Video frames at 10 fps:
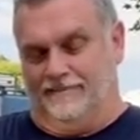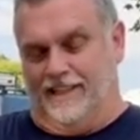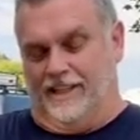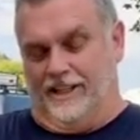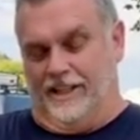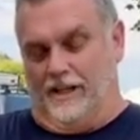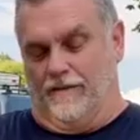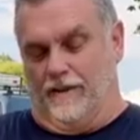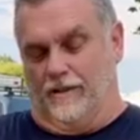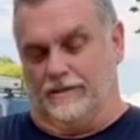There you go,
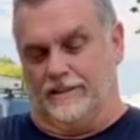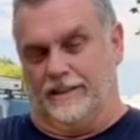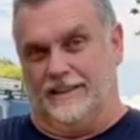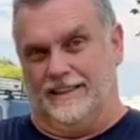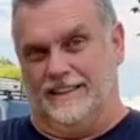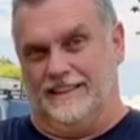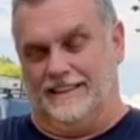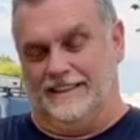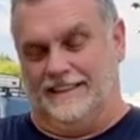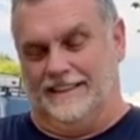folks.
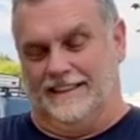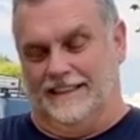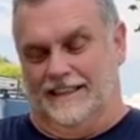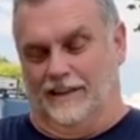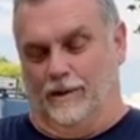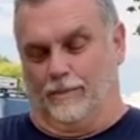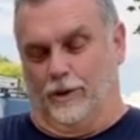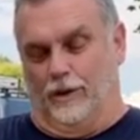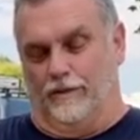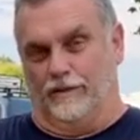The
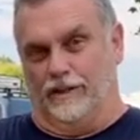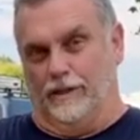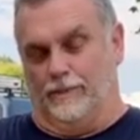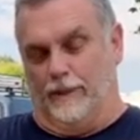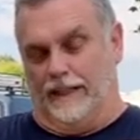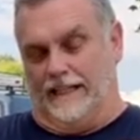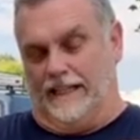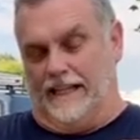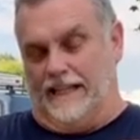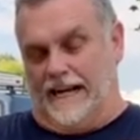proof is in the pudding.
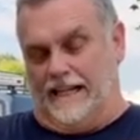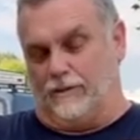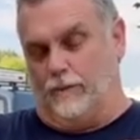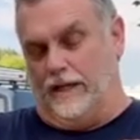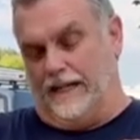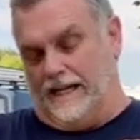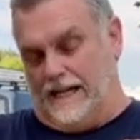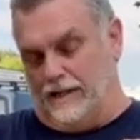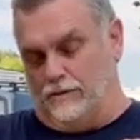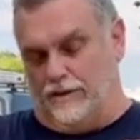And that's when, and
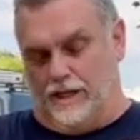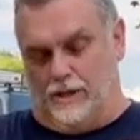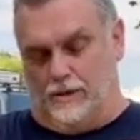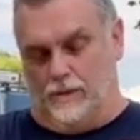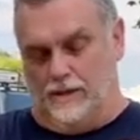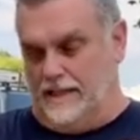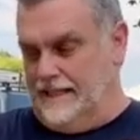I don't know